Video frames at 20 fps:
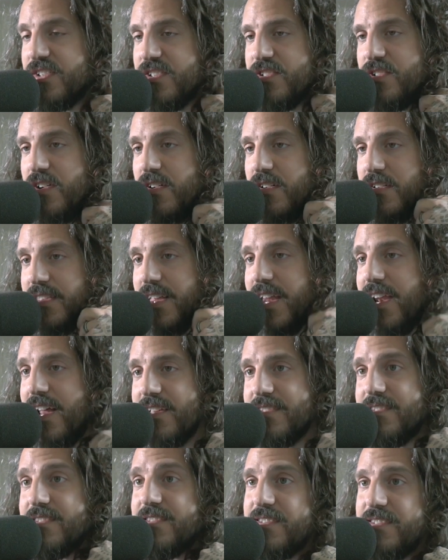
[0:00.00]
a guitar that
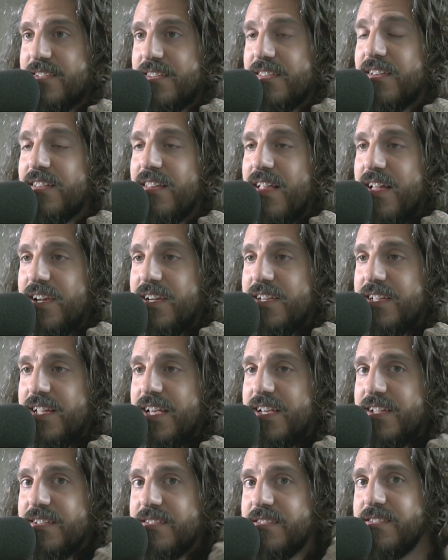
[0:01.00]
hasn't seen the light of
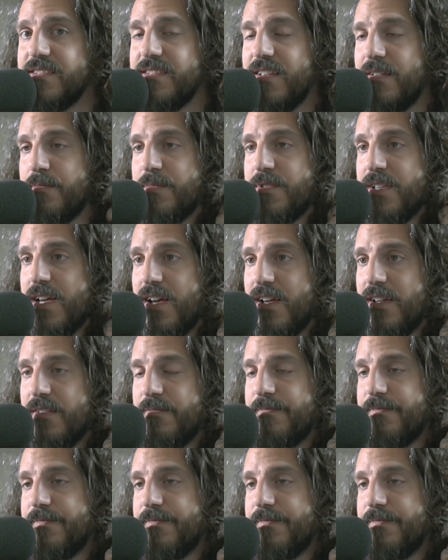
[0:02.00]
day in some time.